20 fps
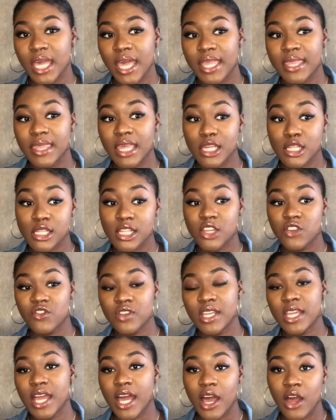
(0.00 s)
And that's
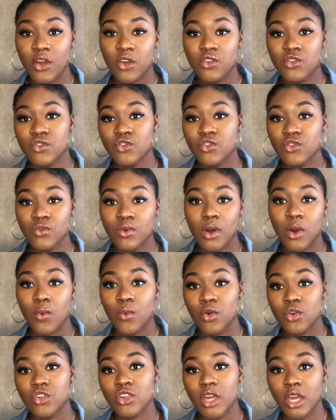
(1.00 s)
literally how you do a
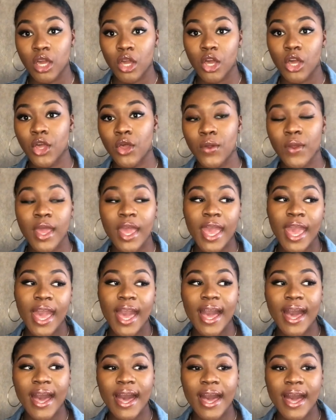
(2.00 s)
wash and go.
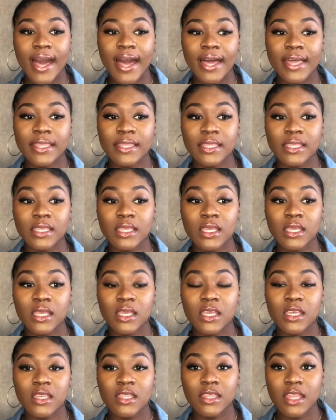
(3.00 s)
And
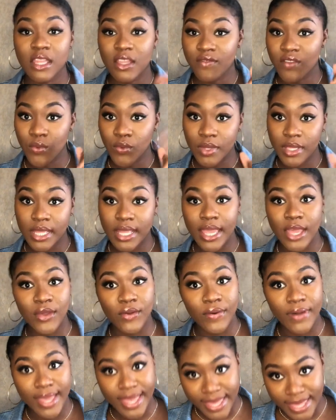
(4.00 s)
then if you want to lay
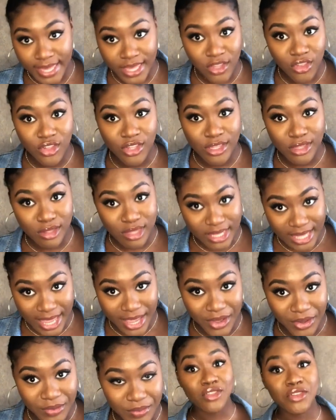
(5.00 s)
your edges
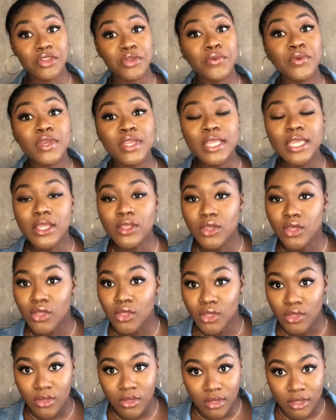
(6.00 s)
now, do you know what you need to
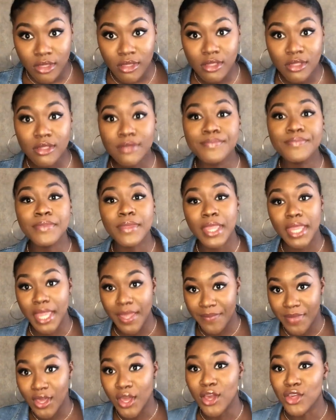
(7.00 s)
use? Let
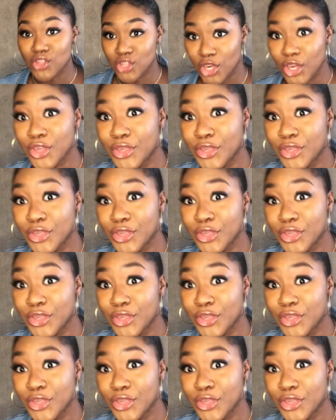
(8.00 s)
me go and show you.